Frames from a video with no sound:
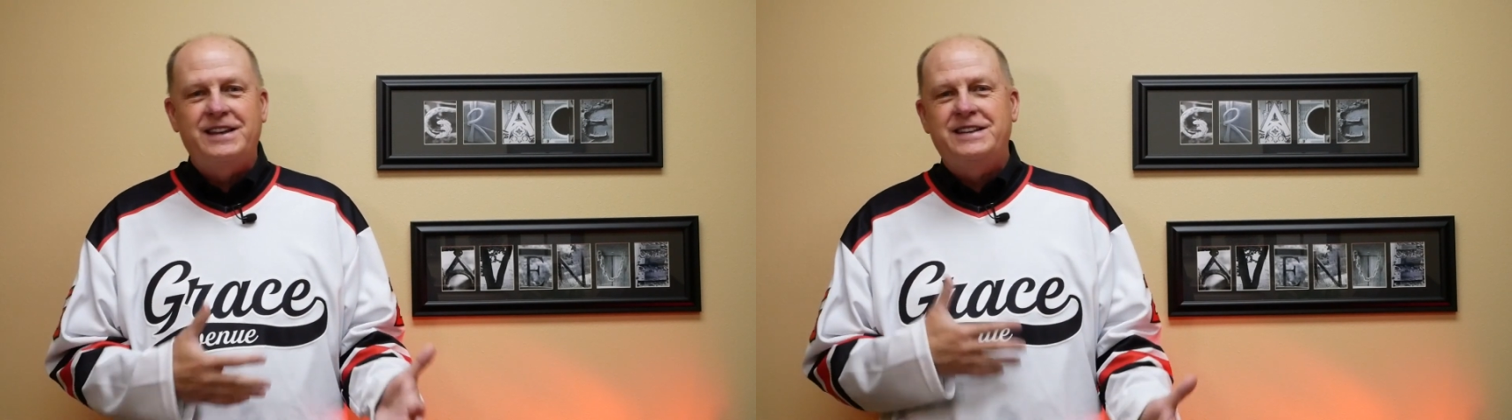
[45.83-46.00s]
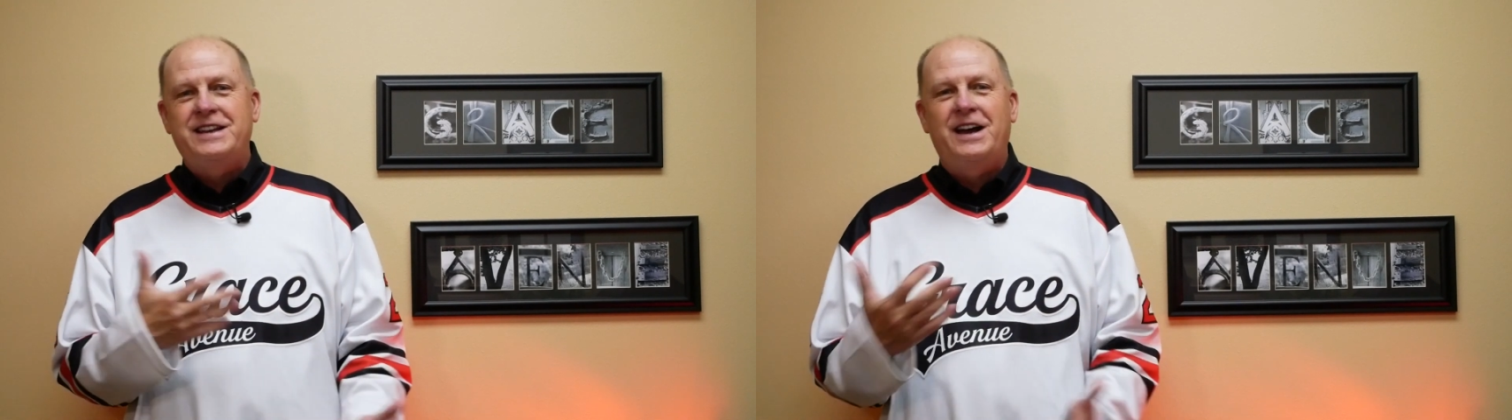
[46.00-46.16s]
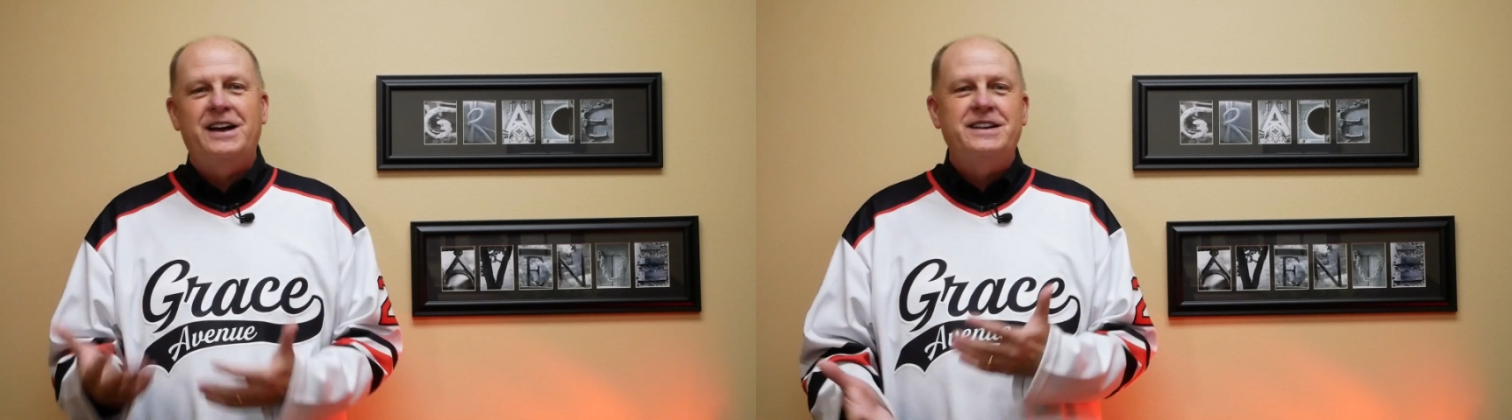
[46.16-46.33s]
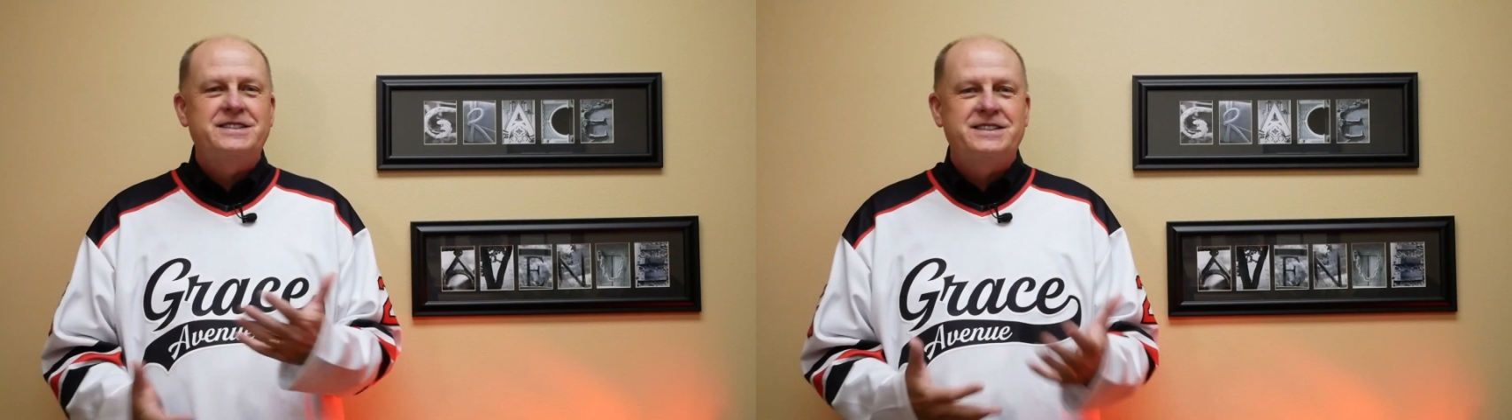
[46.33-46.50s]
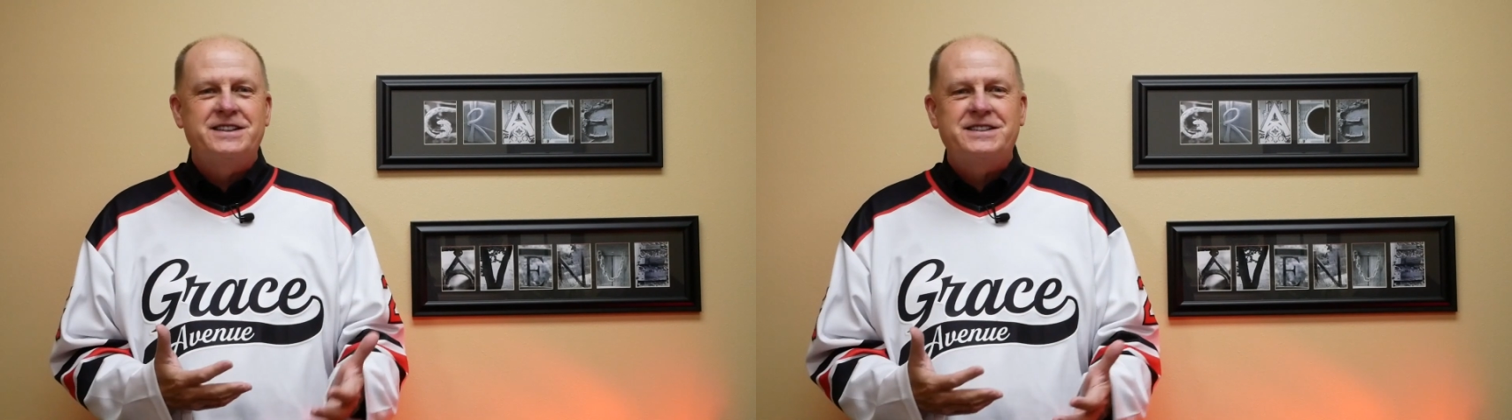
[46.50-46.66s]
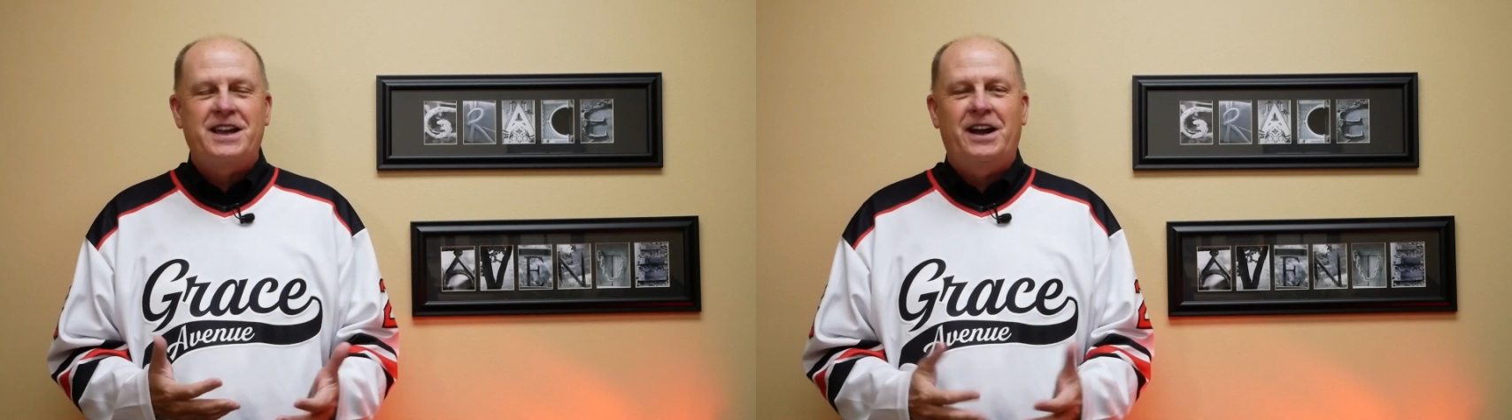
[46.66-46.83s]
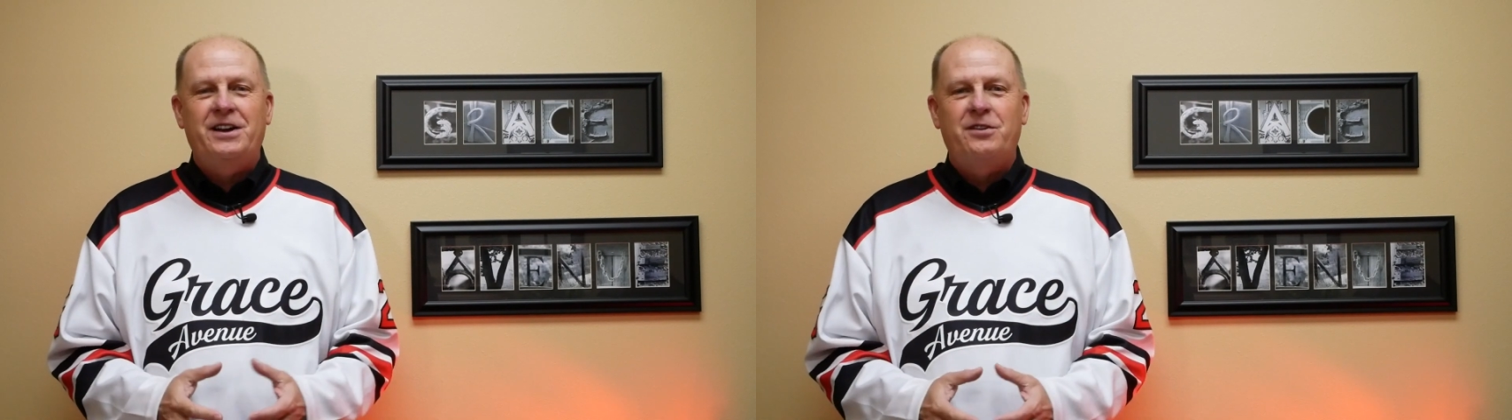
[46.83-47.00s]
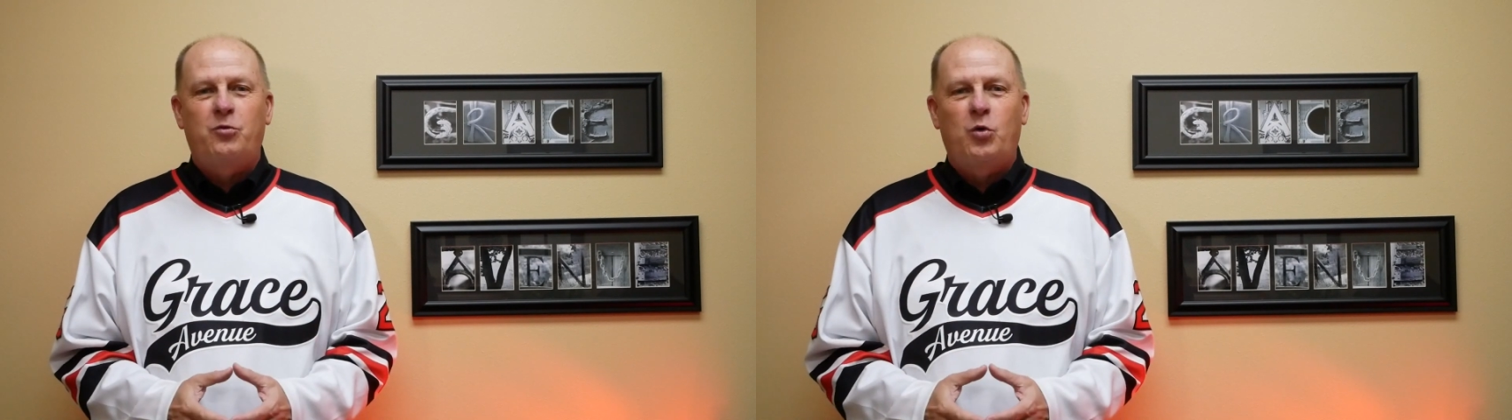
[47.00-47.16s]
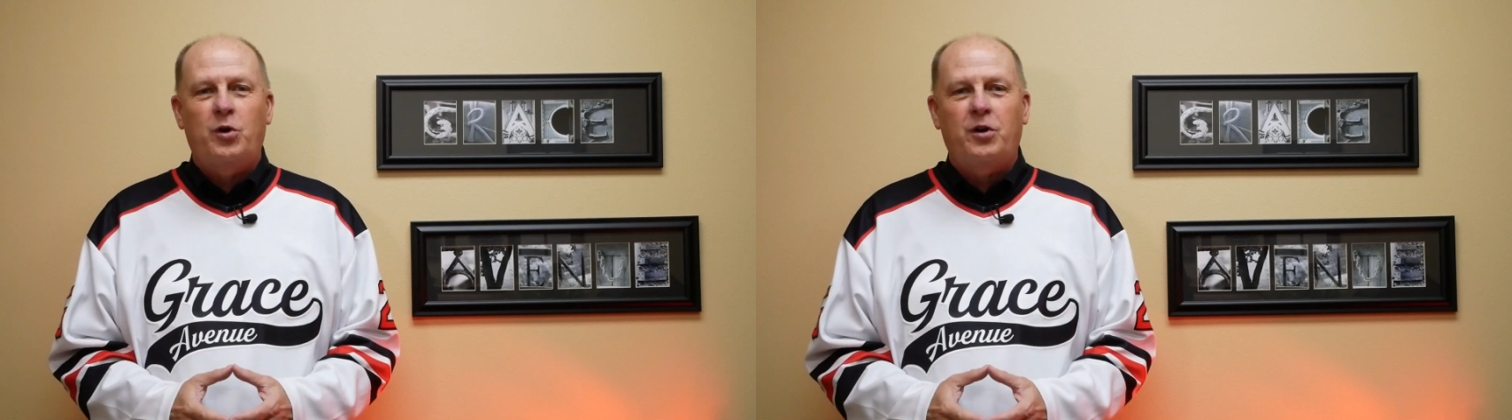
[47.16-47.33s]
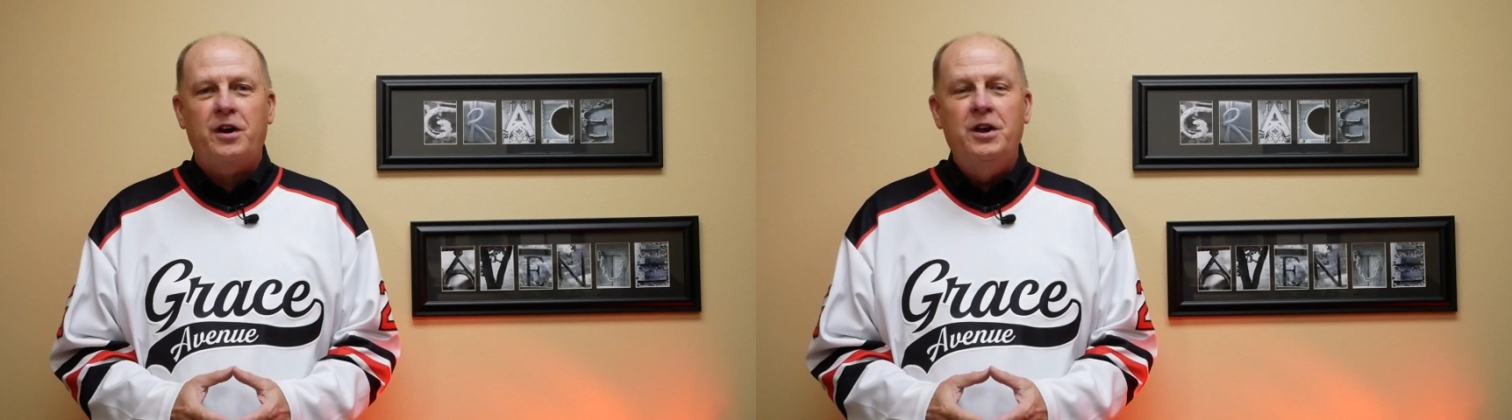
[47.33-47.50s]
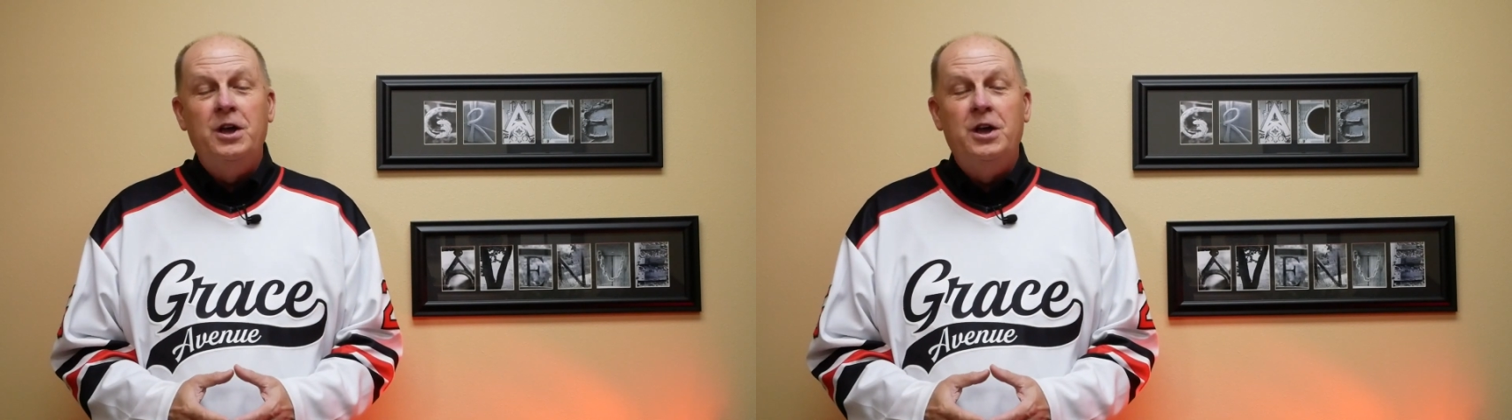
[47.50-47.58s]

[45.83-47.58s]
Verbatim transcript: does this kind of work.